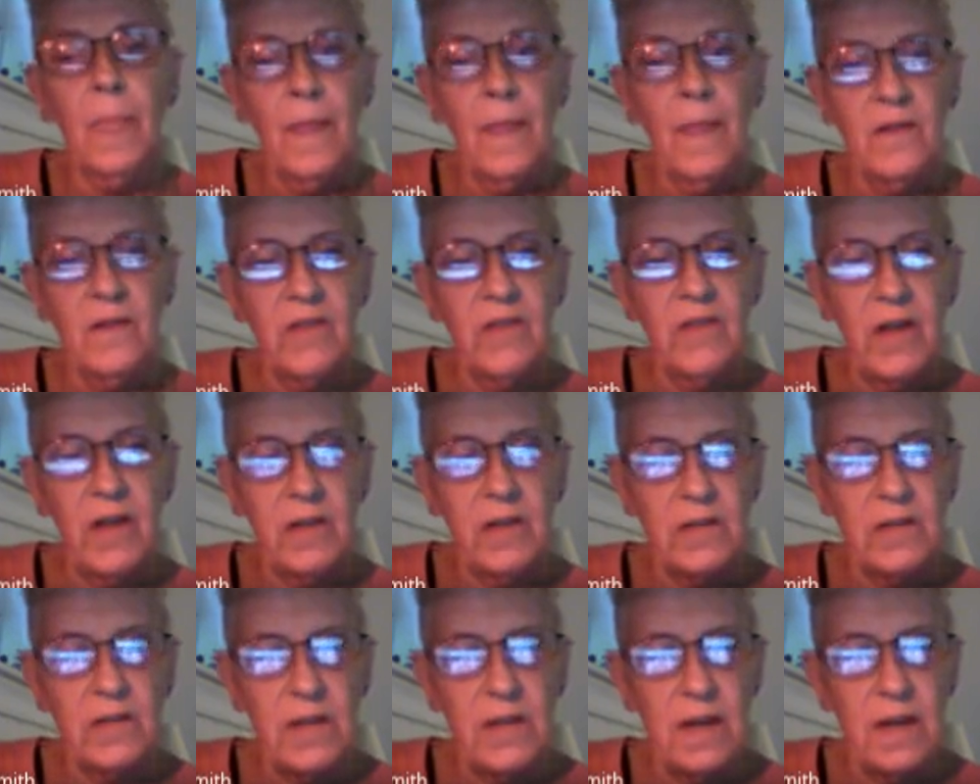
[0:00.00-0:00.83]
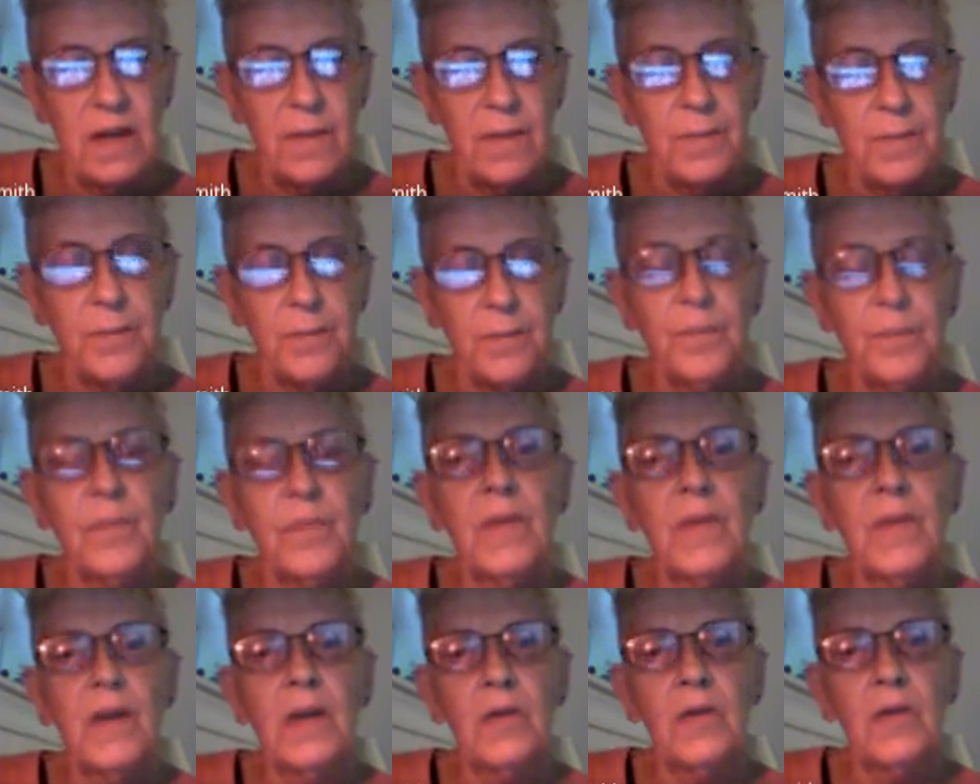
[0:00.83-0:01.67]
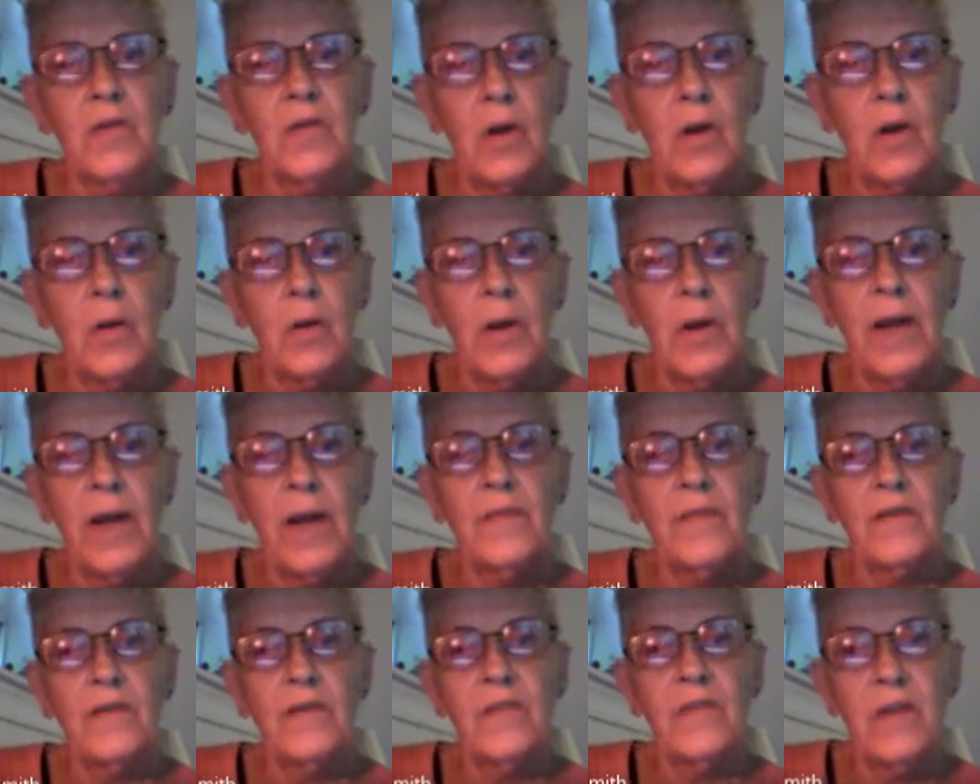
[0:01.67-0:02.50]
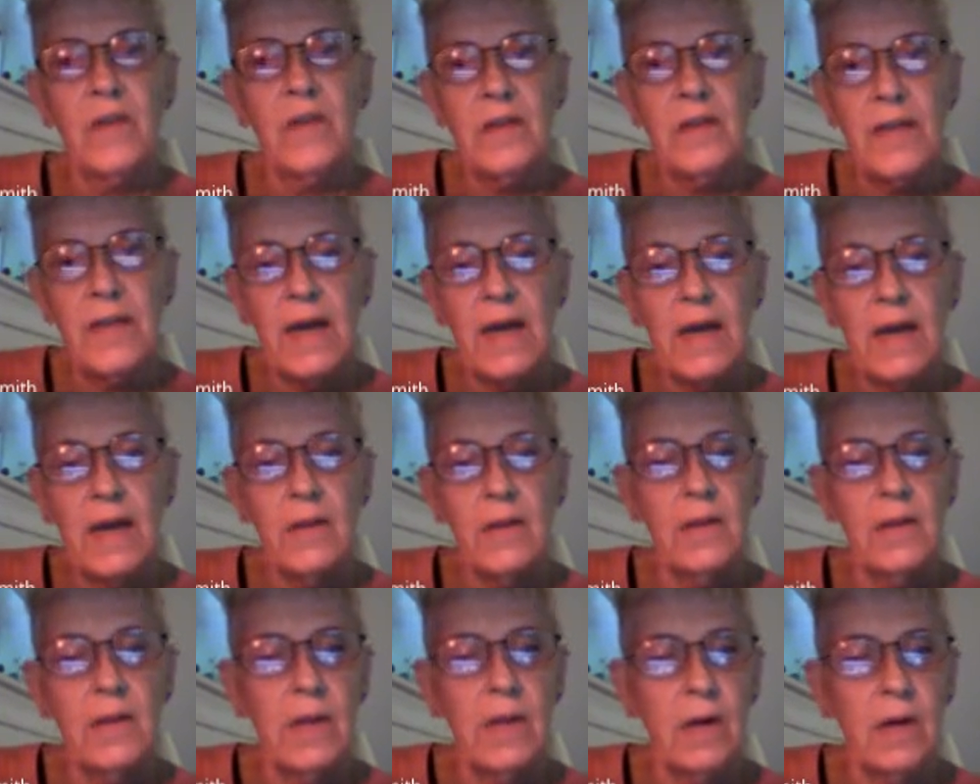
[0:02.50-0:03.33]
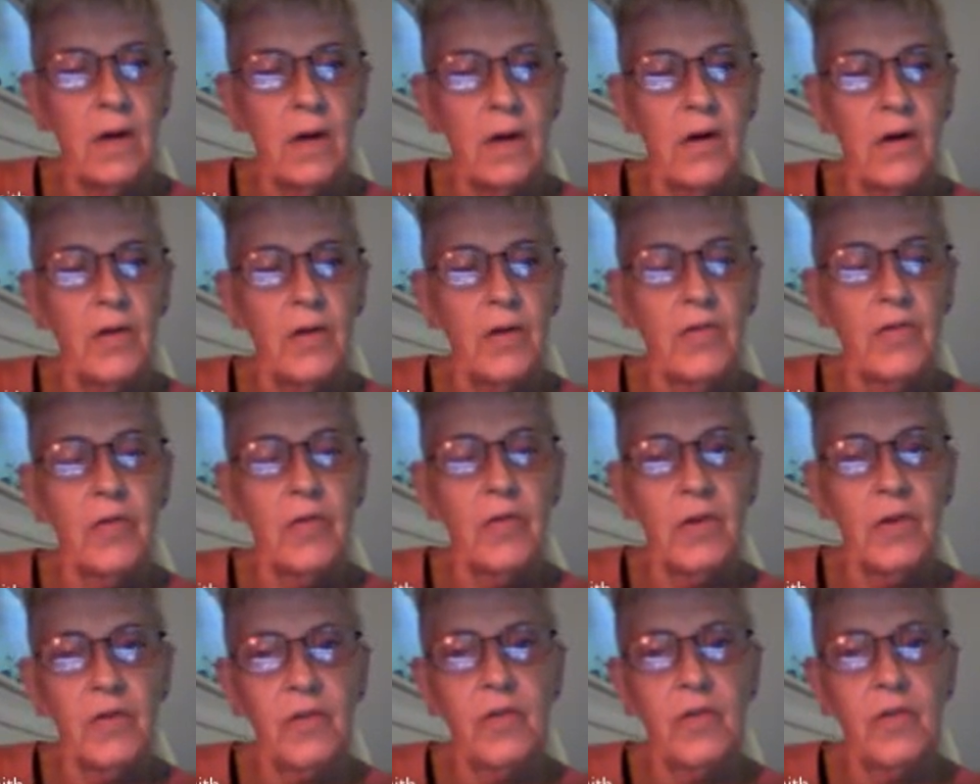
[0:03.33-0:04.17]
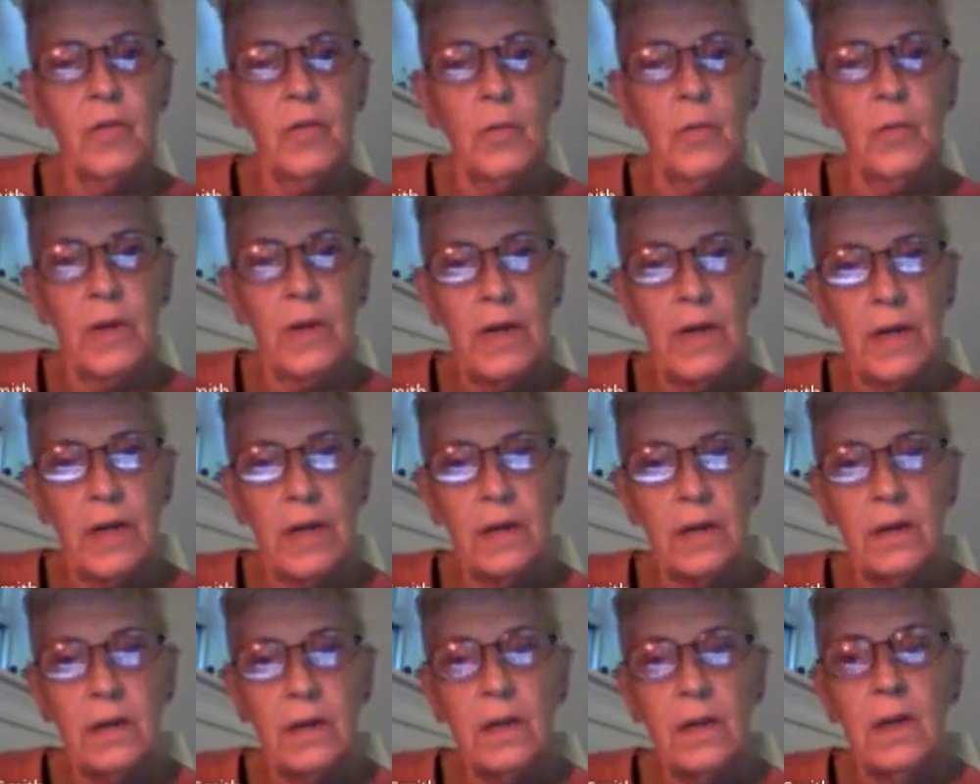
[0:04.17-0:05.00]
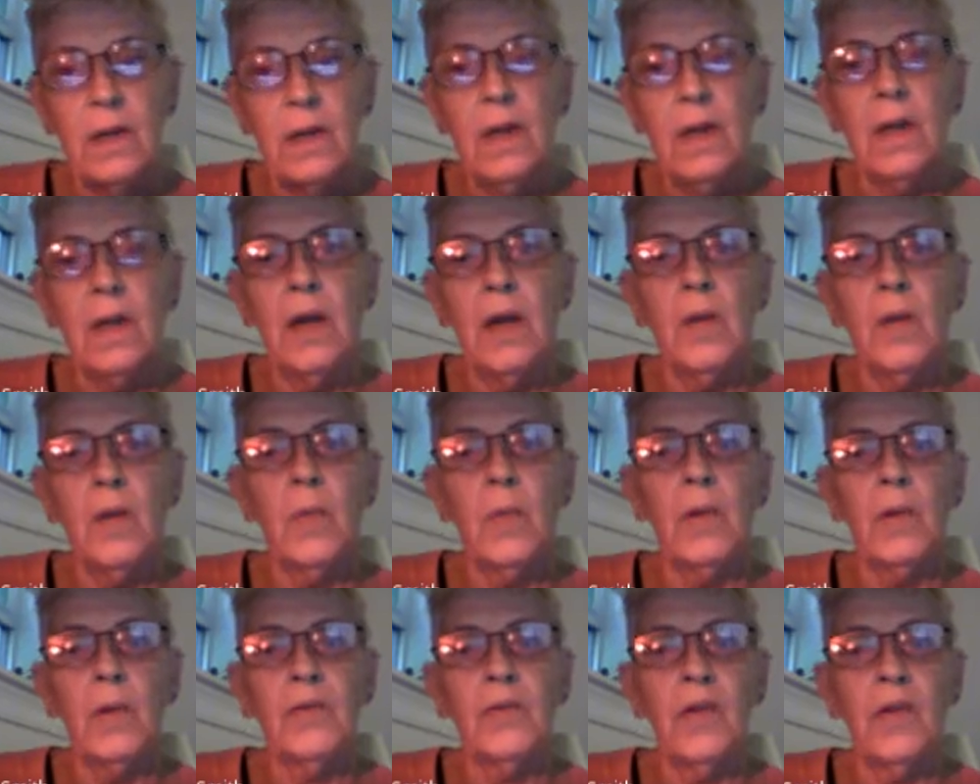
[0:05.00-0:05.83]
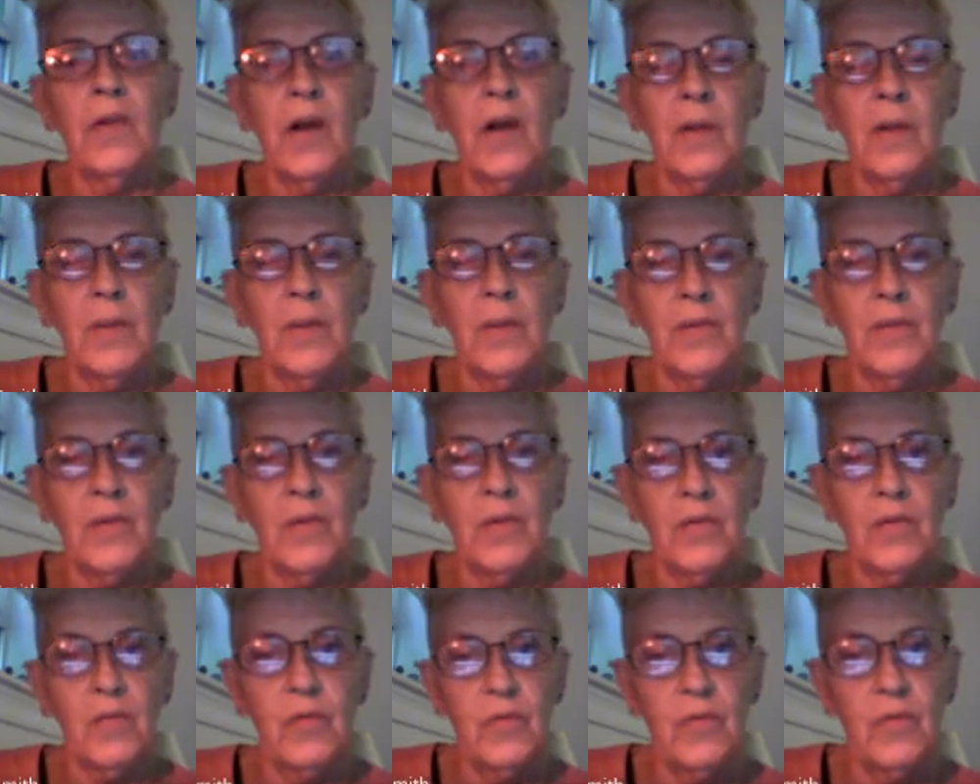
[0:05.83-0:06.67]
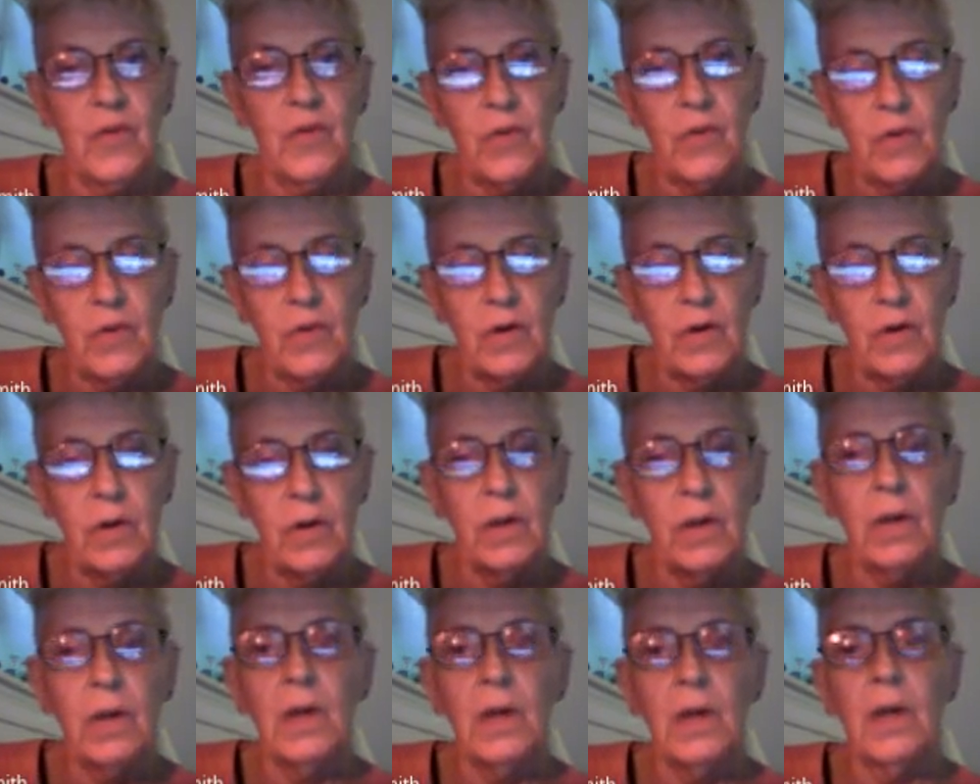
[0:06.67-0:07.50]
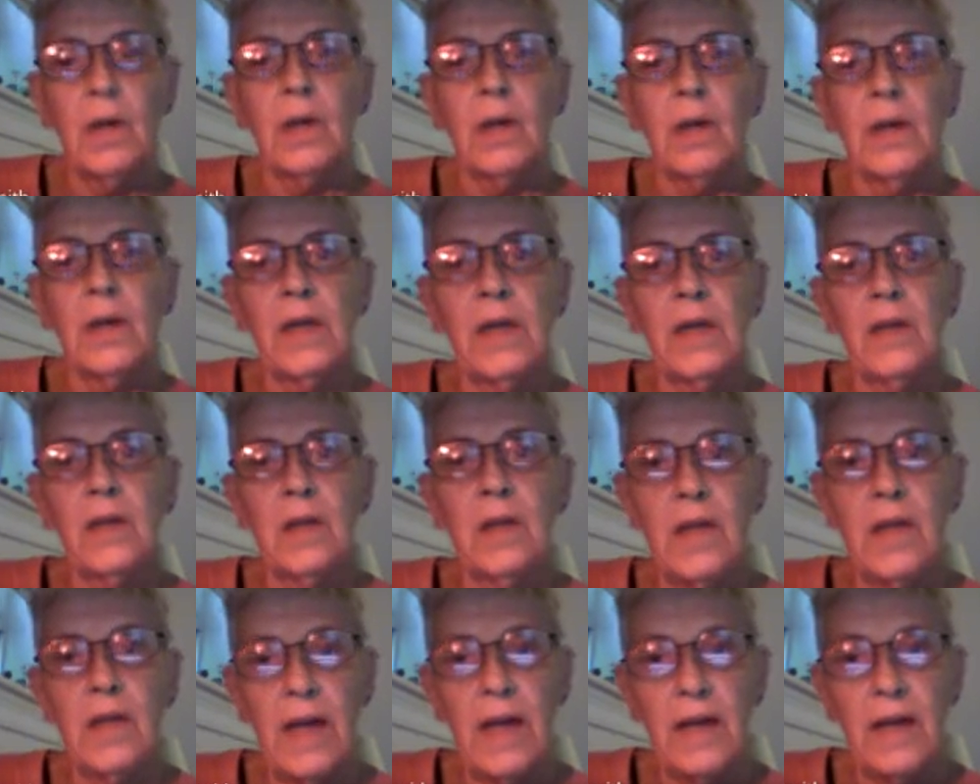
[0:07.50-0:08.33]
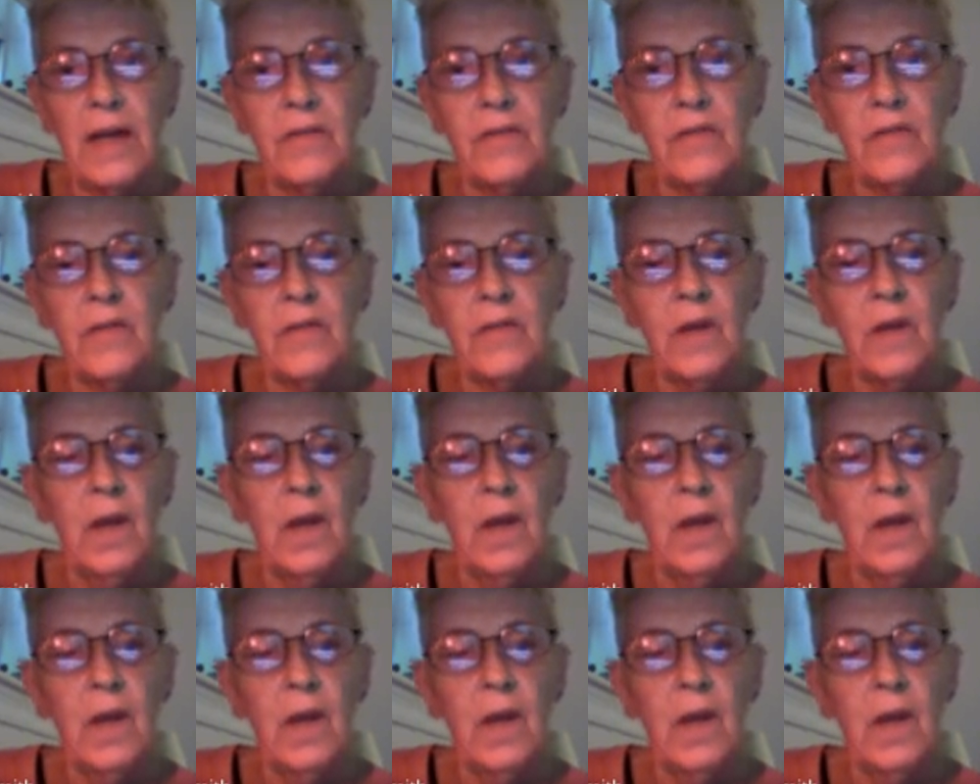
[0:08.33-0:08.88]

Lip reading: take the time. So having said that, there are tricks to reading, and we'll talk about those further in the class.